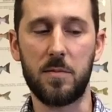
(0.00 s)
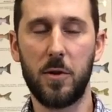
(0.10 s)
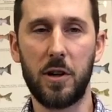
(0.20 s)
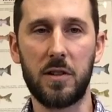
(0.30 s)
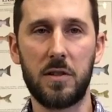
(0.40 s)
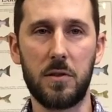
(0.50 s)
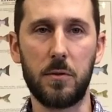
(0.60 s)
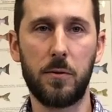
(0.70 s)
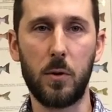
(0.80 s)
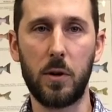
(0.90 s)
Mark
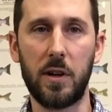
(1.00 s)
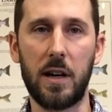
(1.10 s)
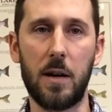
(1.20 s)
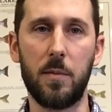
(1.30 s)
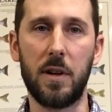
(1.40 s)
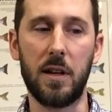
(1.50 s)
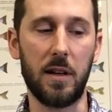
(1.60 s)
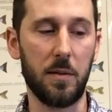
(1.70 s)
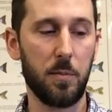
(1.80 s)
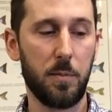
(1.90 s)
Dufour and I'm
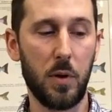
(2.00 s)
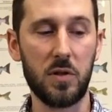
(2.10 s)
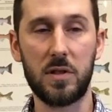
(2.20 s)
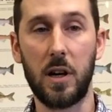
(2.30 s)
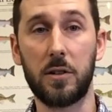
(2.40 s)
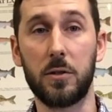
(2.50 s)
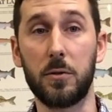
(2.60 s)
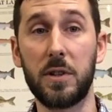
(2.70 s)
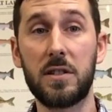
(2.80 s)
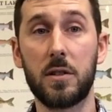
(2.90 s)
a
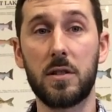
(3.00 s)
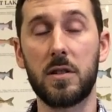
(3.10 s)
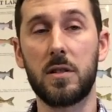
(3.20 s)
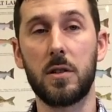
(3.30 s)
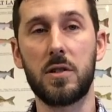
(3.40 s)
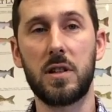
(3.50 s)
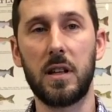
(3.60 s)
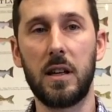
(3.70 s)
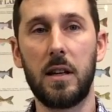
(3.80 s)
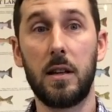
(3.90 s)
postdoctoral research
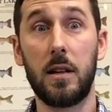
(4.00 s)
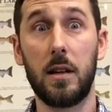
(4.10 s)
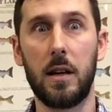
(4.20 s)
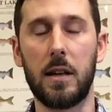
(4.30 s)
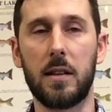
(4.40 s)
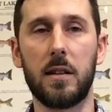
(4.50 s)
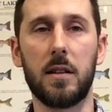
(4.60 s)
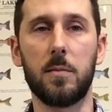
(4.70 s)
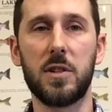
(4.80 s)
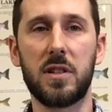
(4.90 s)
associate at
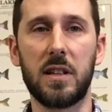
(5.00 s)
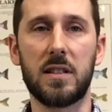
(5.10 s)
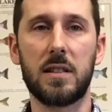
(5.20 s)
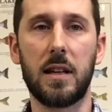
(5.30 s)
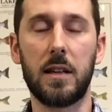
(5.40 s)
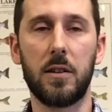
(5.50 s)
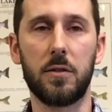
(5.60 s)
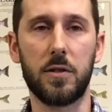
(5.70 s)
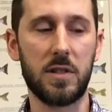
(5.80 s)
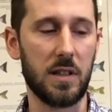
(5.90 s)
the Michigan State
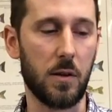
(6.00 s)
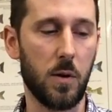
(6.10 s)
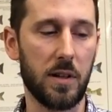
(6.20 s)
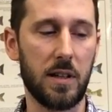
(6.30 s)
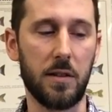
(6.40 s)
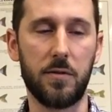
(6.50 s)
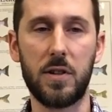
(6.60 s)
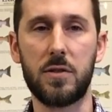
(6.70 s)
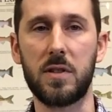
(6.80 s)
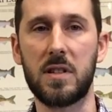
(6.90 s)
University Quantitative
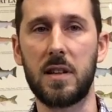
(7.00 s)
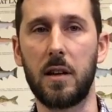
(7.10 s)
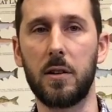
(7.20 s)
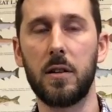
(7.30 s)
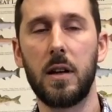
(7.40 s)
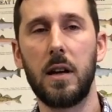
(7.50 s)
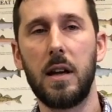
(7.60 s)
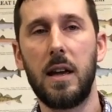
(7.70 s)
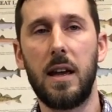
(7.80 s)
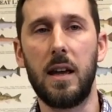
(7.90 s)
Fisheries Center.
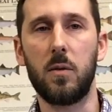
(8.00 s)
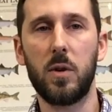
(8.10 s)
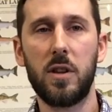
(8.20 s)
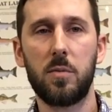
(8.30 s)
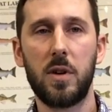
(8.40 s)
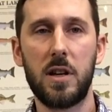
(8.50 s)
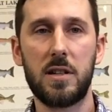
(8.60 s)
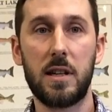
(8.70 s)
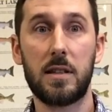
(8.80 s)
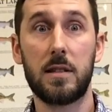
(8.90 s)
And one of the
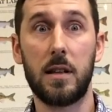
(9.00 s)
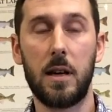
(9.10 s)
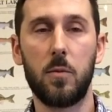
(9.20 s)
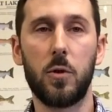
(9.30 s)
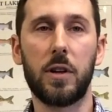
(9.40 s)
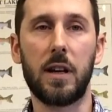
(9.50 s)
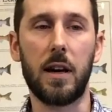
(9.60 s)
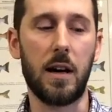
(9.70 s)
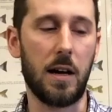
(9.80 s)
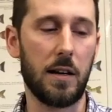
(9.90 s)
projects that I'm working
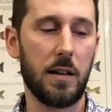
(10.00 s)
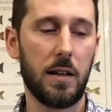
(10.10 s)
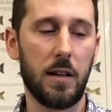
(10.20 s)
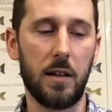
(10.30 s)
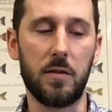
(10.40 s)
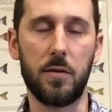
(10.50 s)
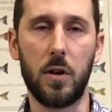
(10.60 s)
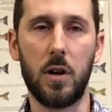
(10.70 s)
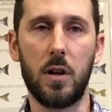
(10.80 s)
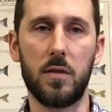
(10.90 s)
on
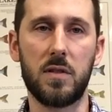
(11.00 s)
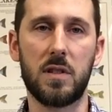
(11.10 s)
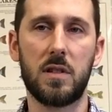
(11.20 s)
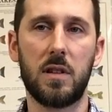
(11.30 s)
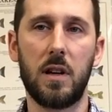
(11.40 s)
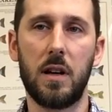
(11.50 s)
involves